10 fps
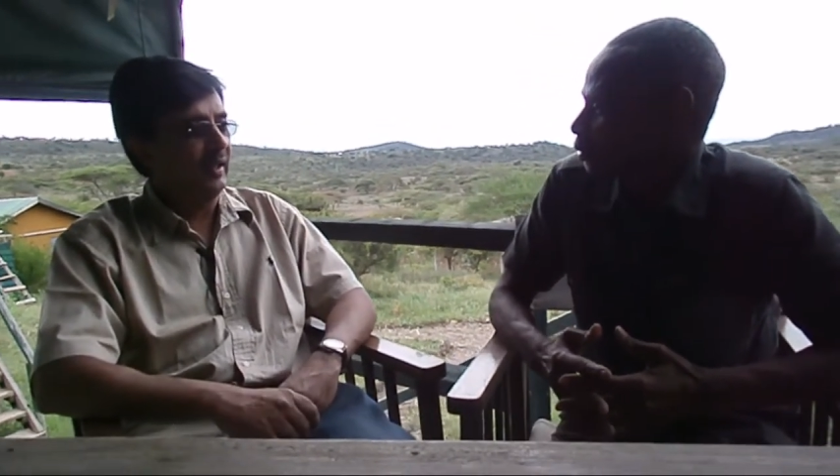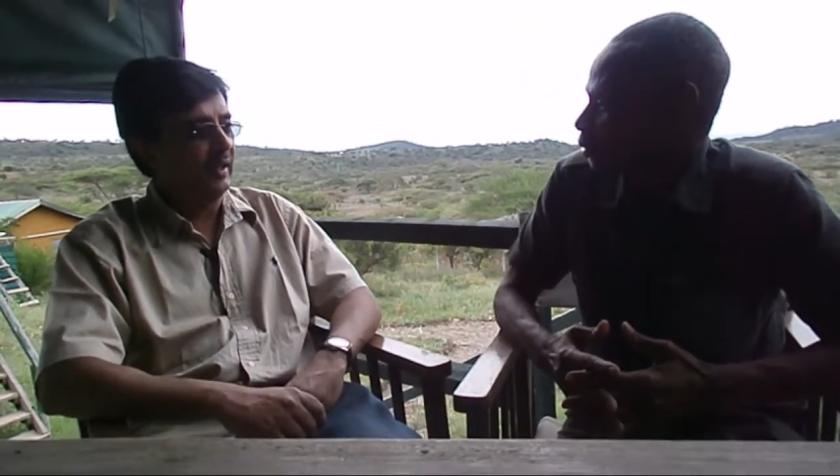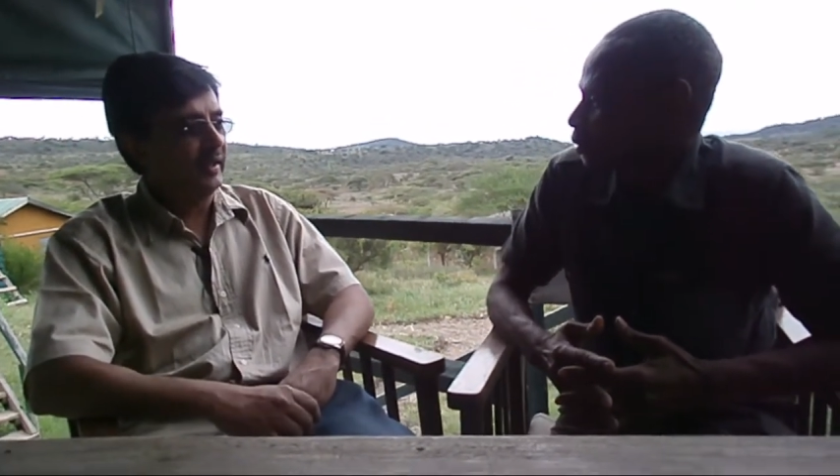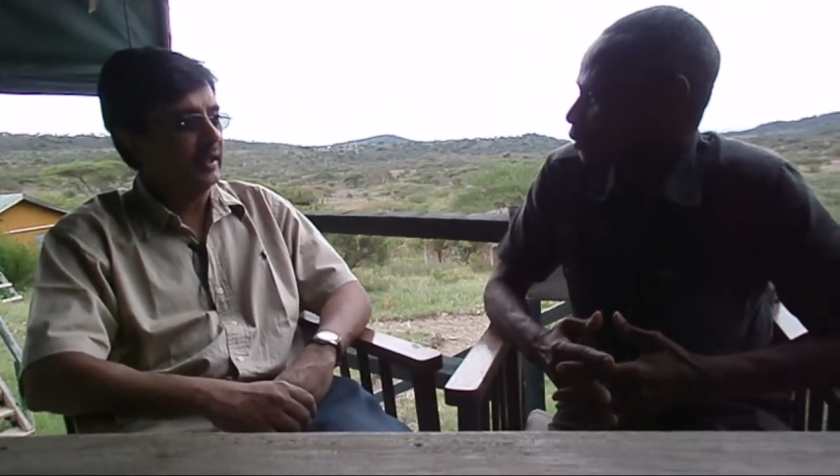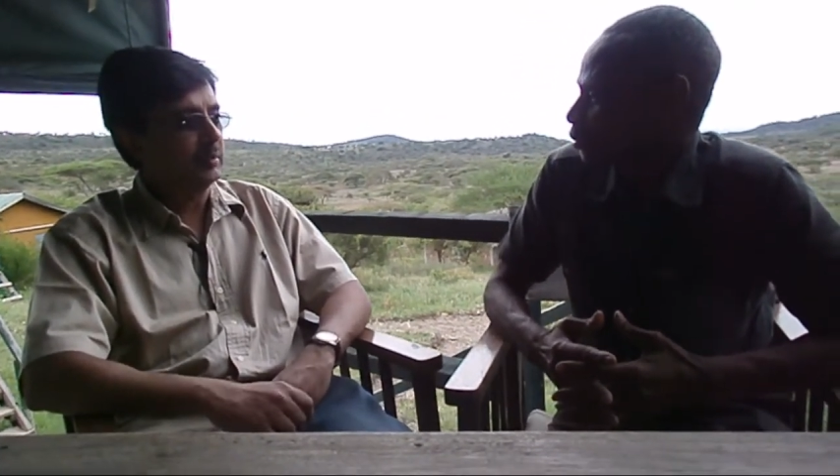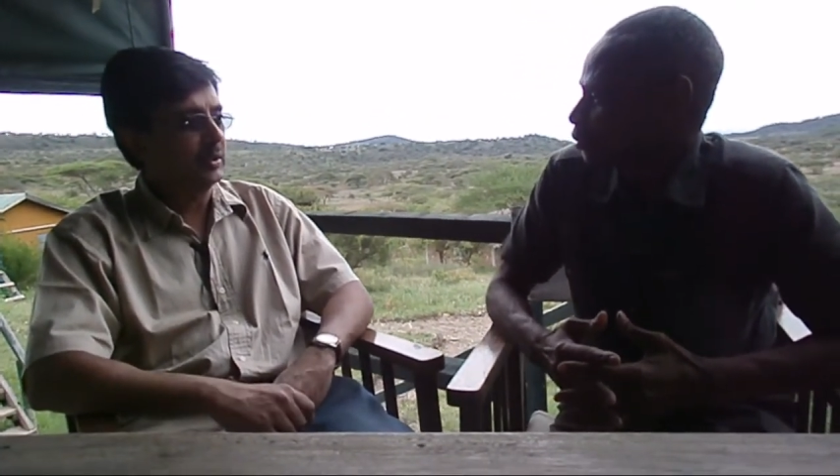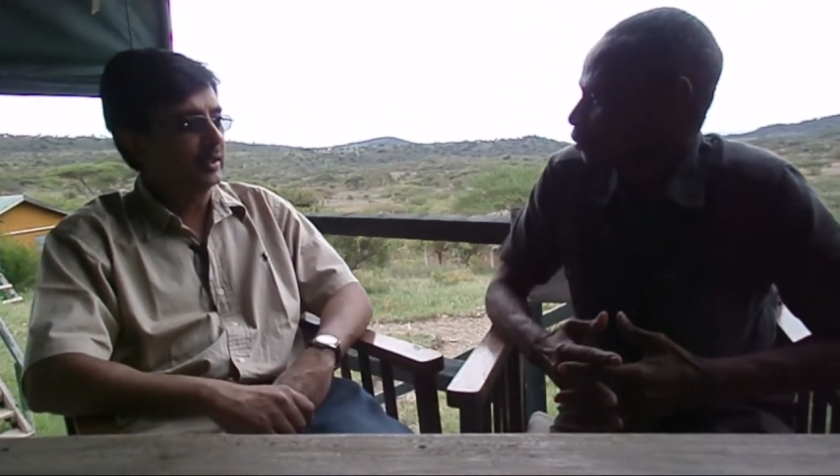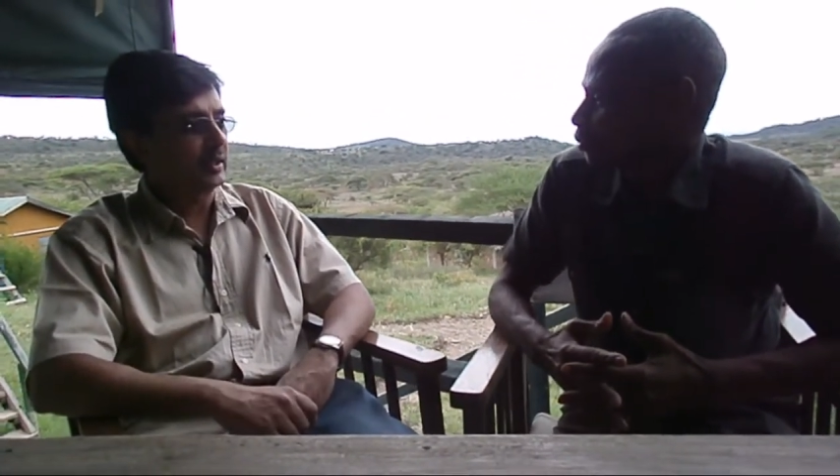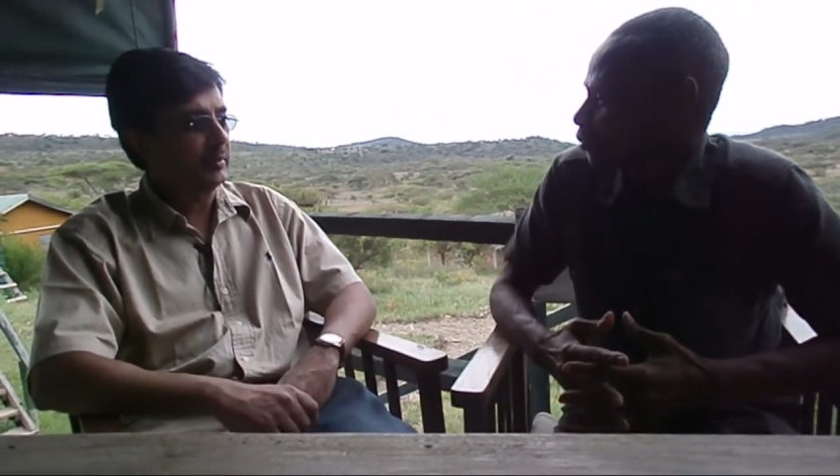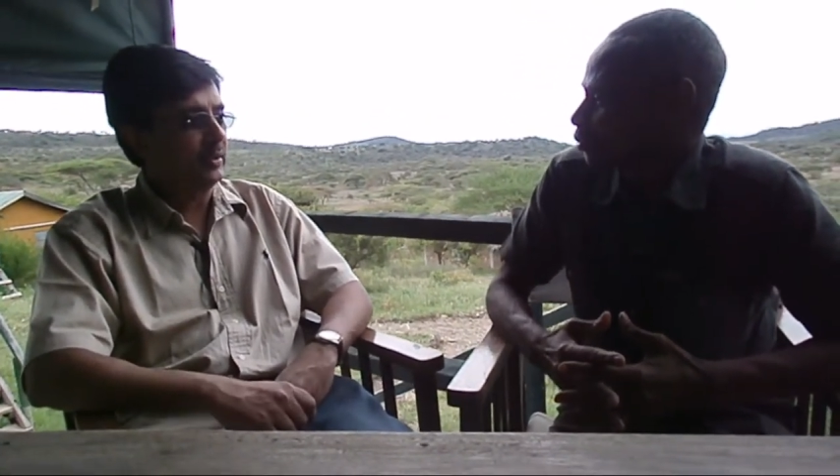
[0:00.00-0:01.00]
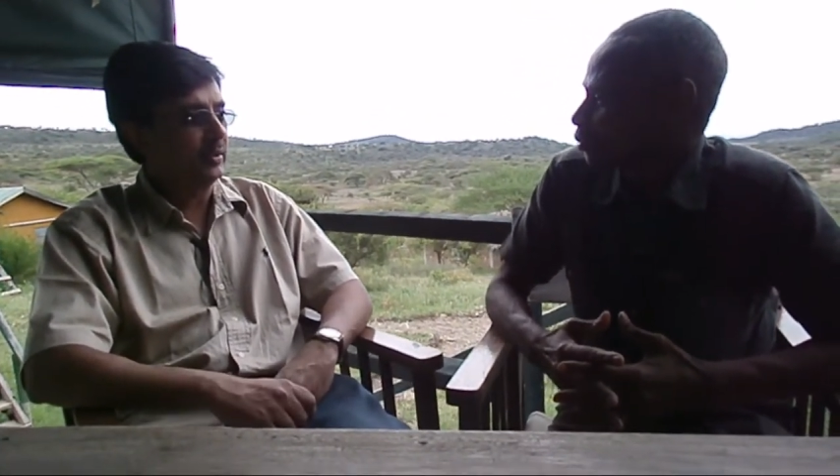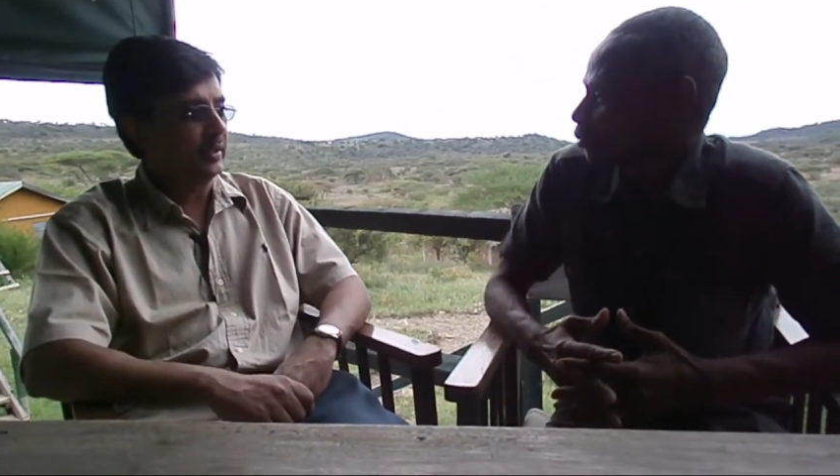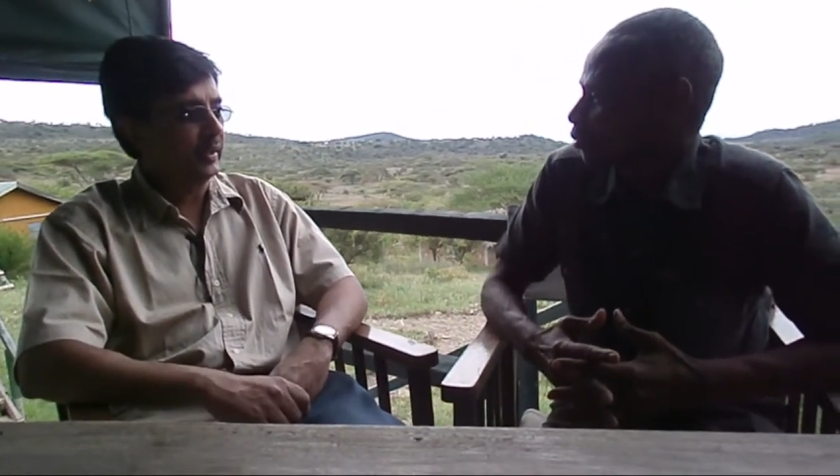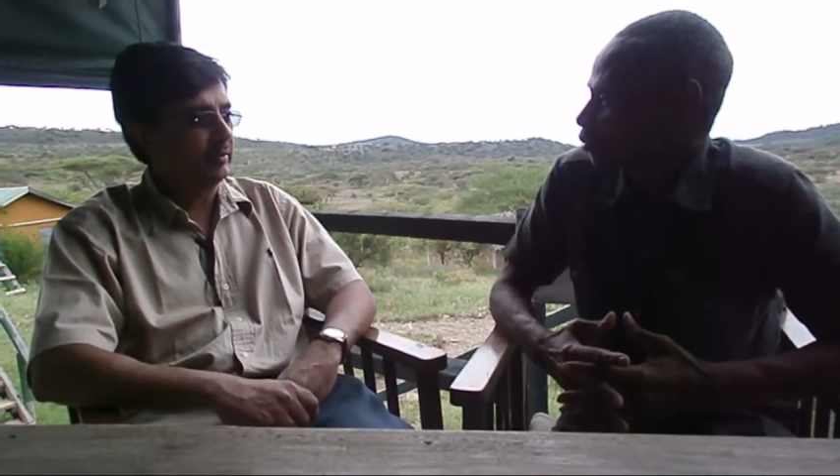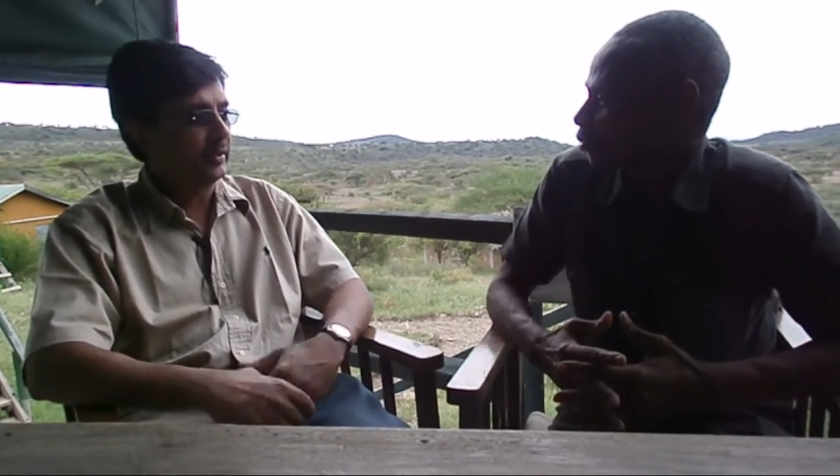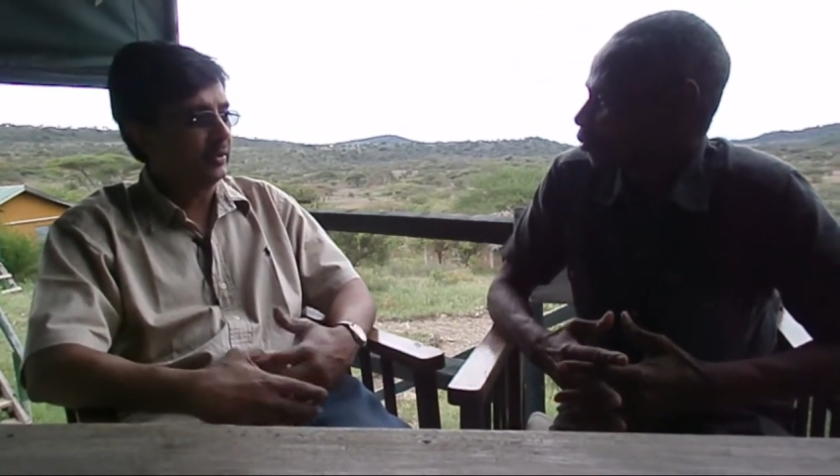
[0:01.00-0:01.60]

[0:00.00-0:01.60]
learning about the community when